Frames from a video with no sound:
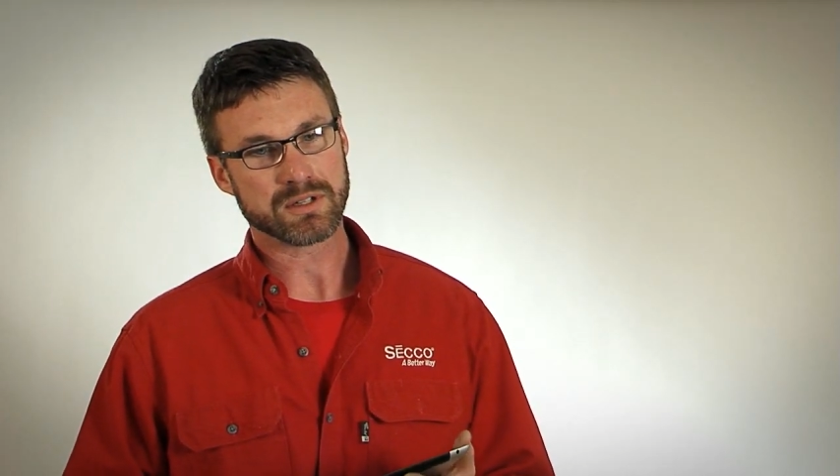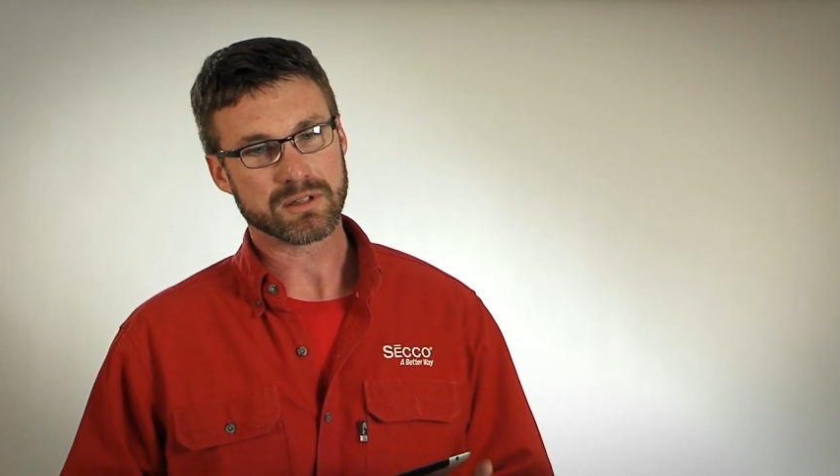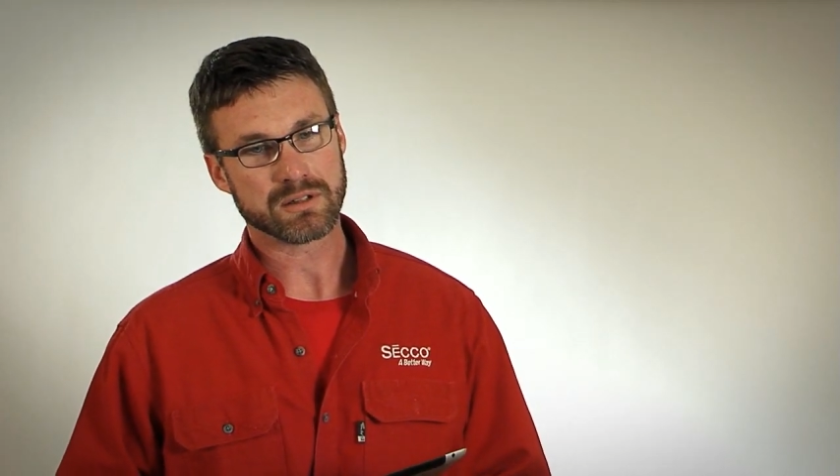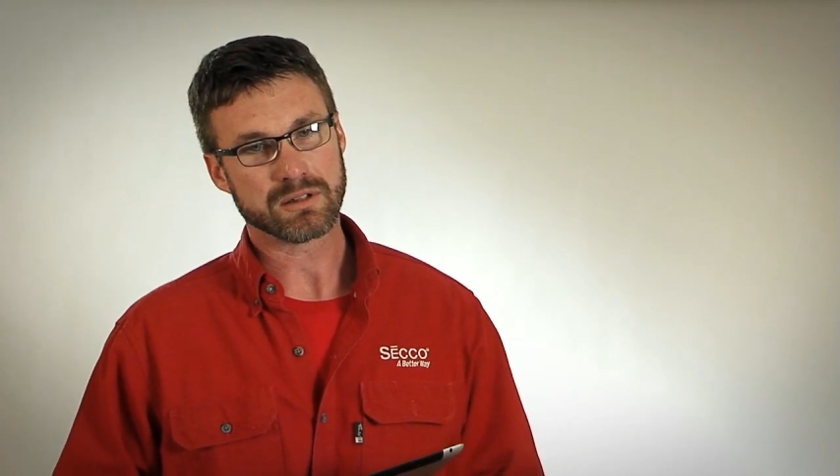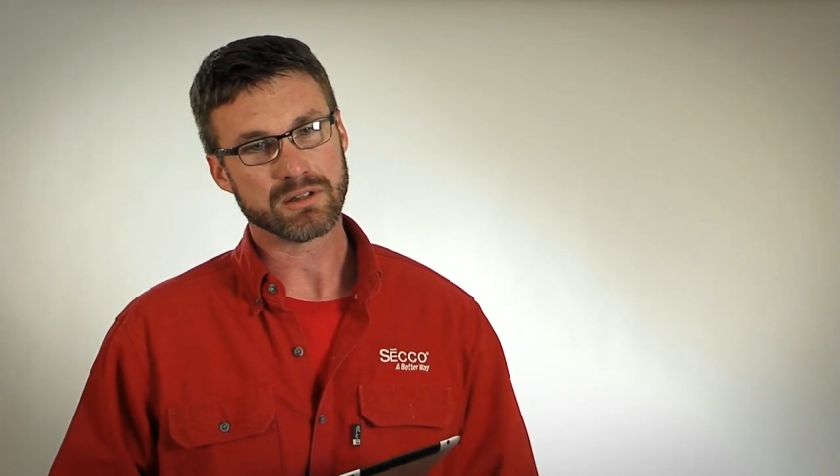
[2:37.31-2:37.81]

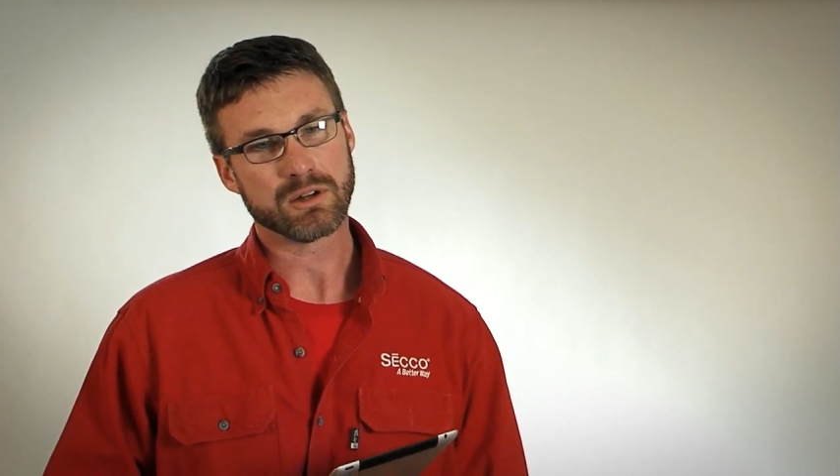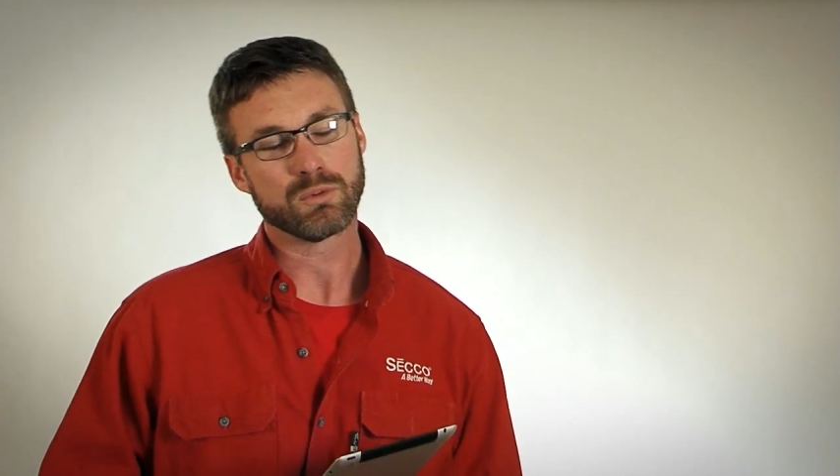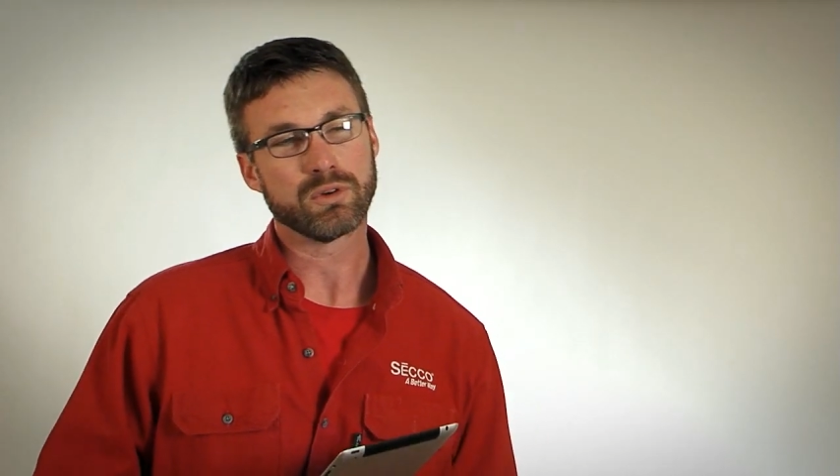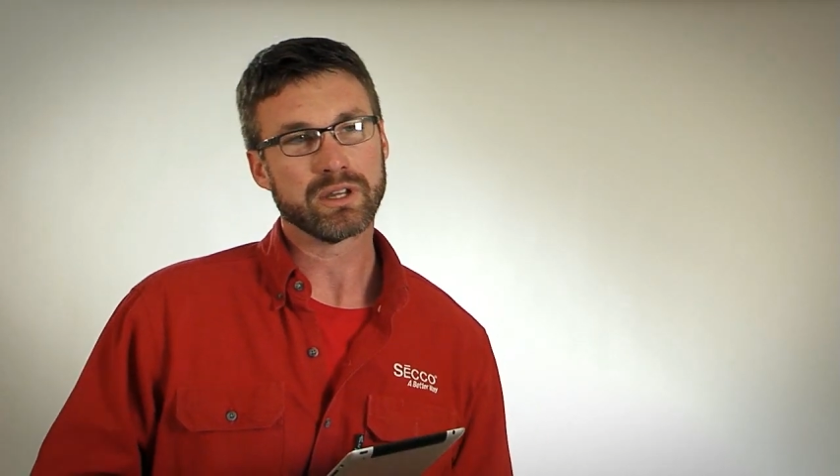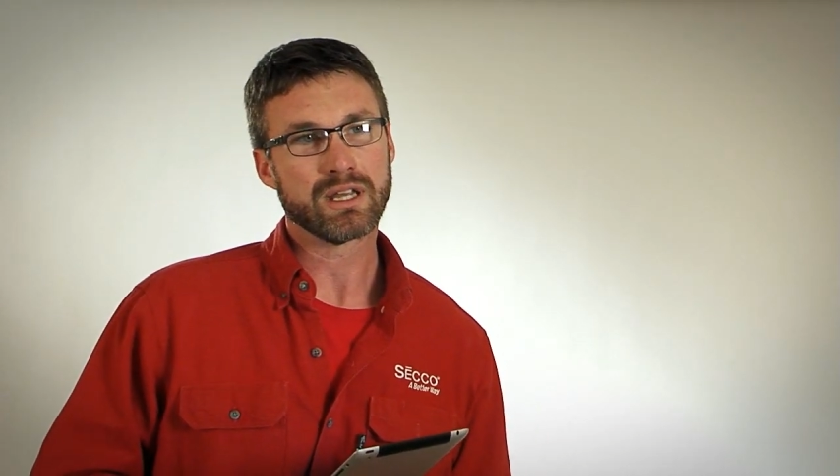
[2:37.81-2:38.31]

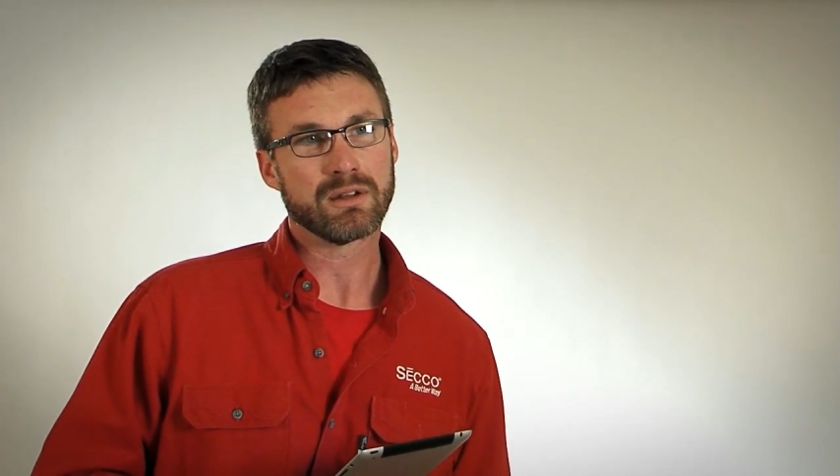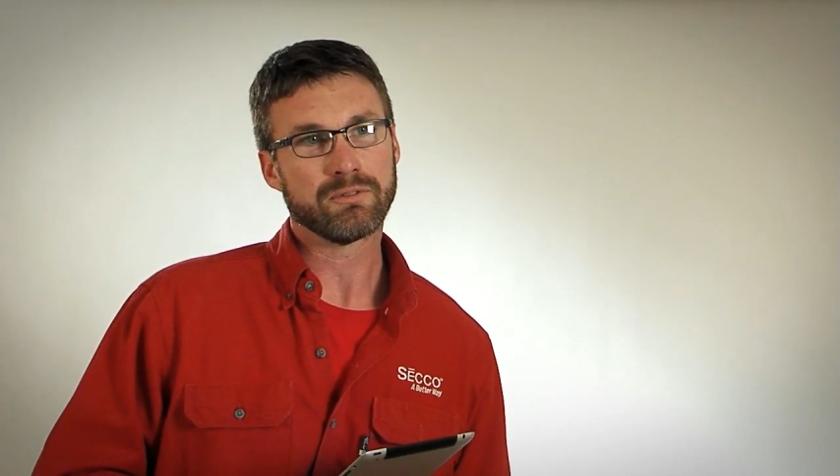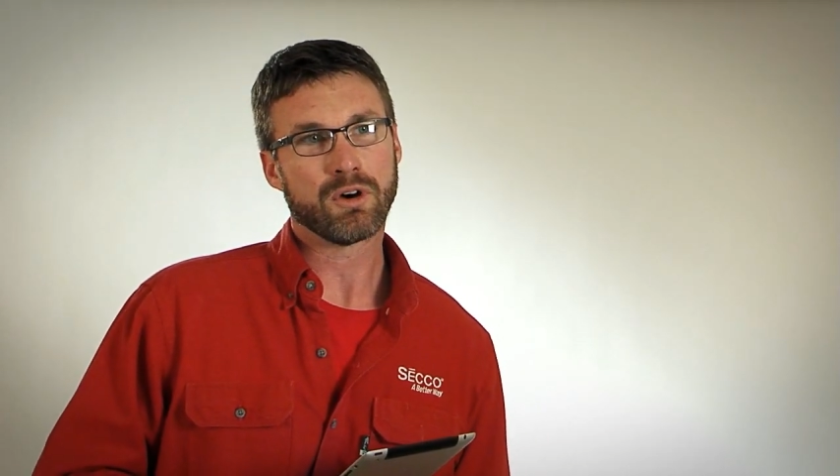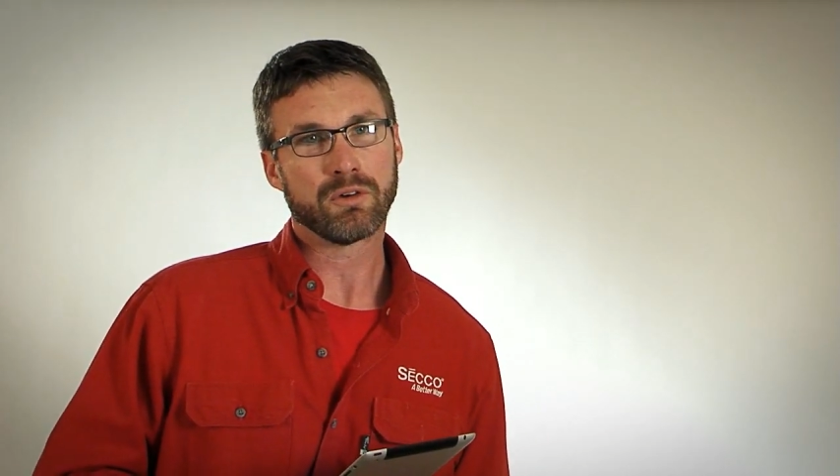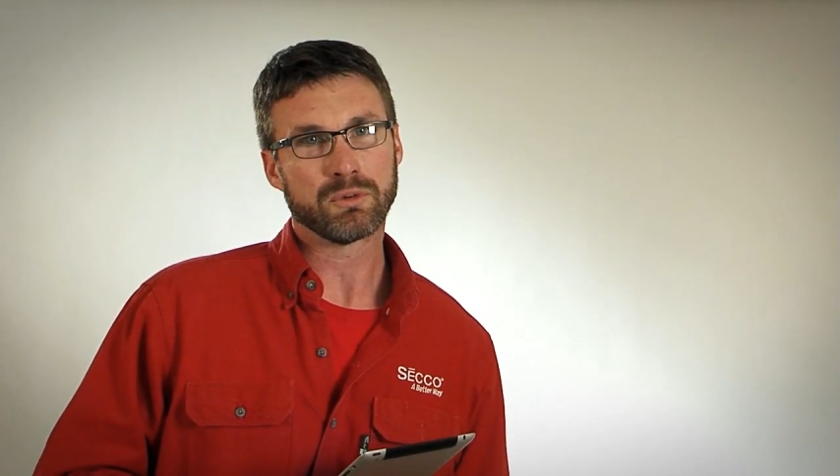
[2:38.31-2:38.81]
really getting
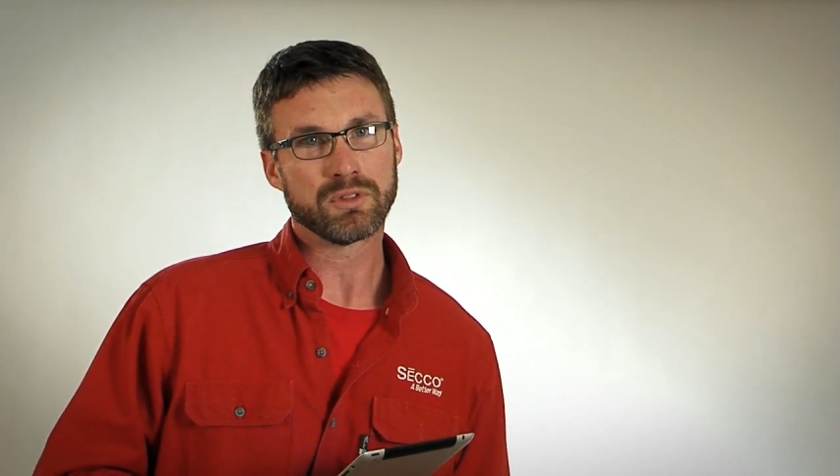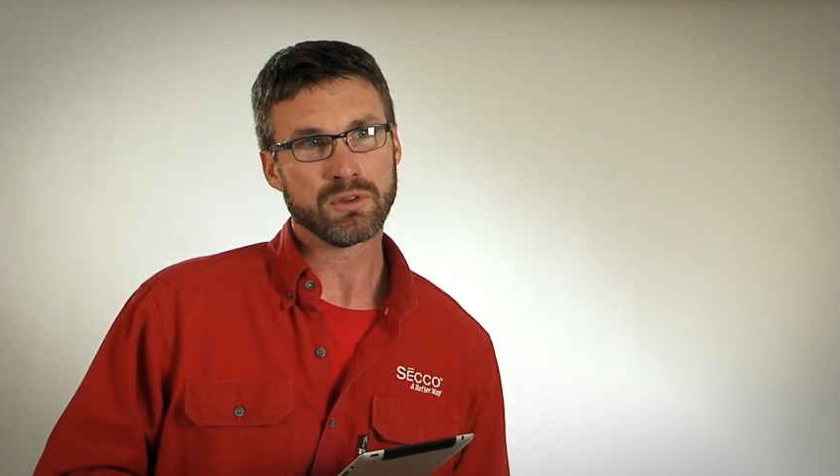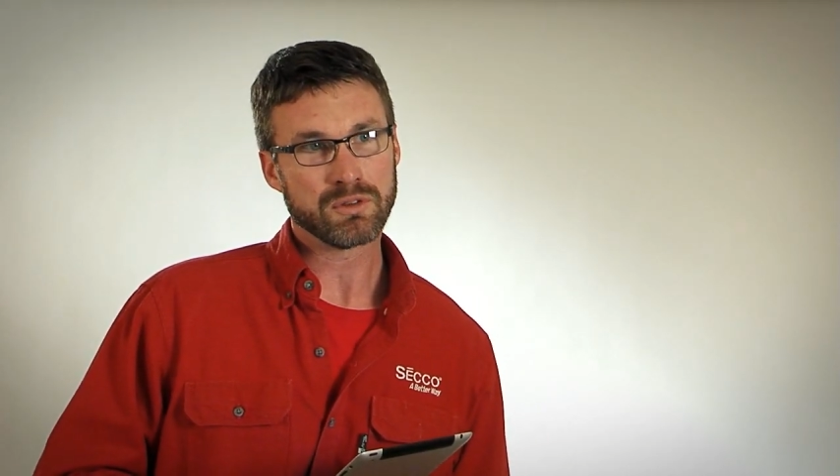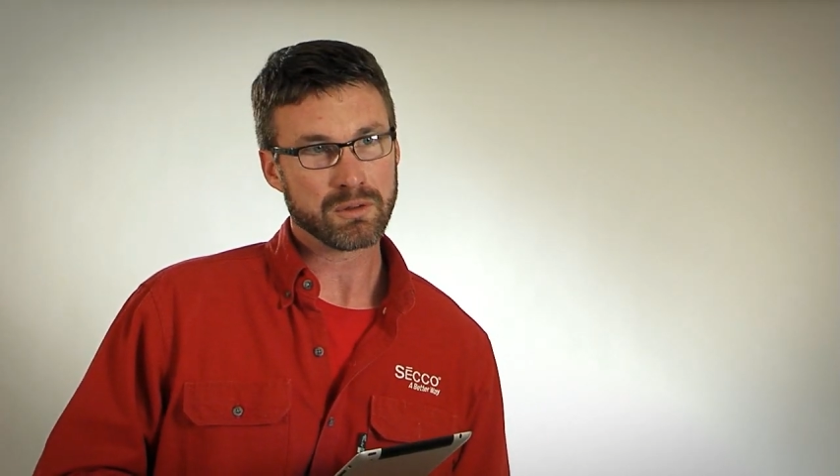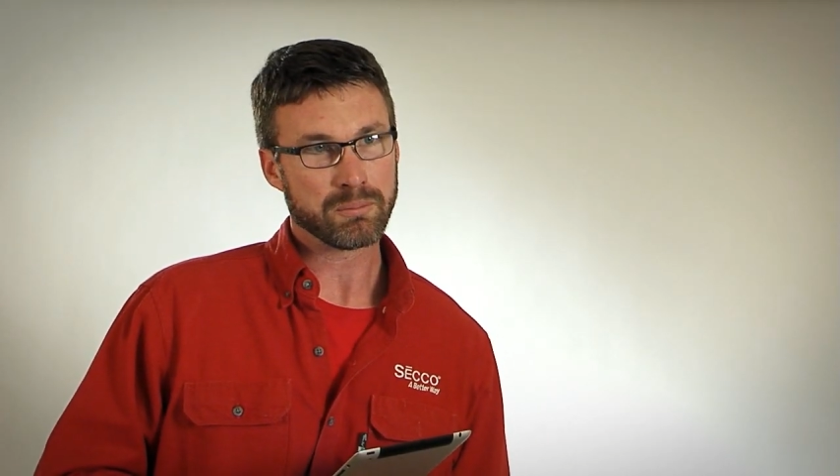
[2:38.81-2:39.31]
involved with using